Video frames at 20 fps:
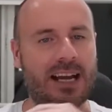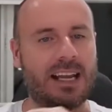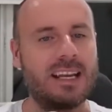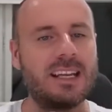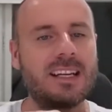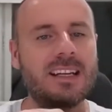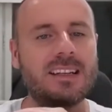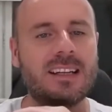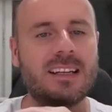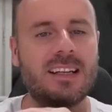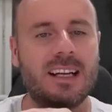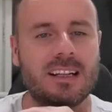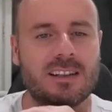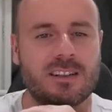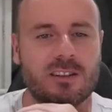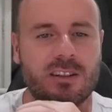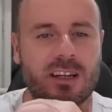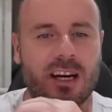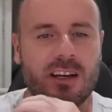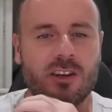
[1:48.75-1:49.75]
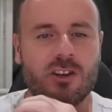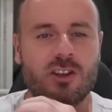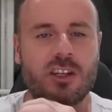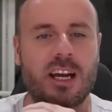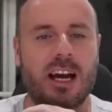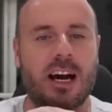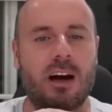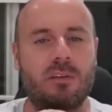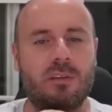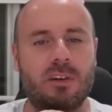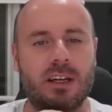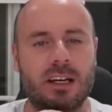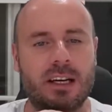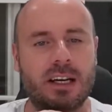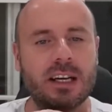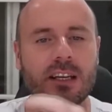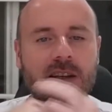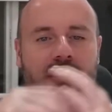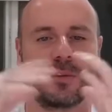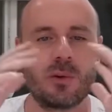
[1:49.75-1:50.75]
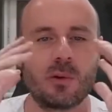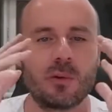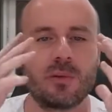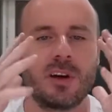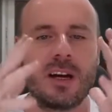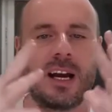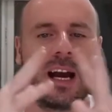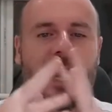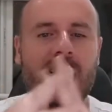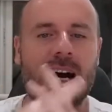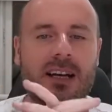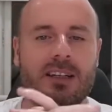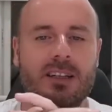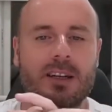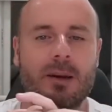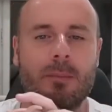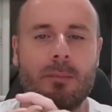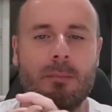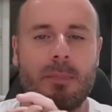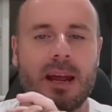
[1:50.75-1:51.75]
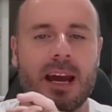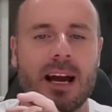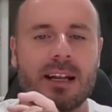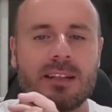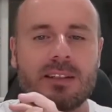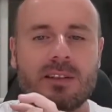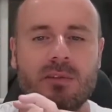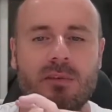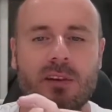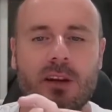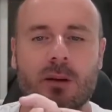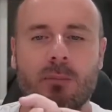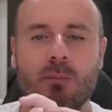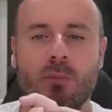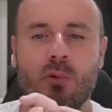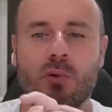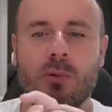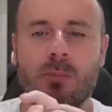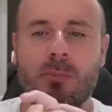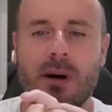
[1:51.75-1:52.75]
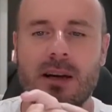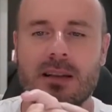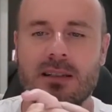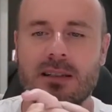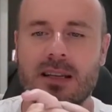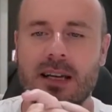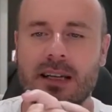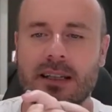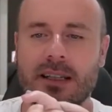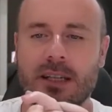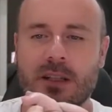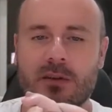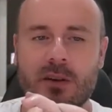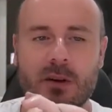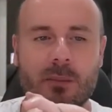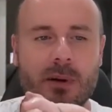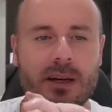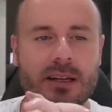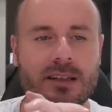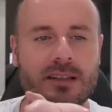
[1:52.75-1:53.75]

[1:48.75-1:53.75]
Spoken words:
The International Criminal Court issued the arrest warrant against Putin in March